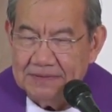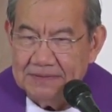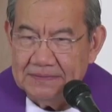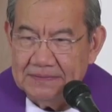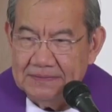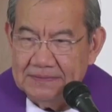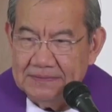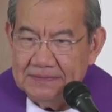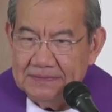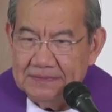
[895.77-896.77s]

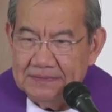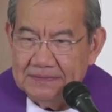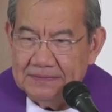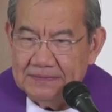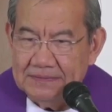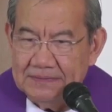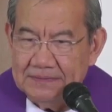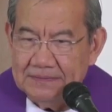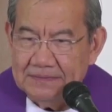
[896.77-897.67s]
Nobody speaks.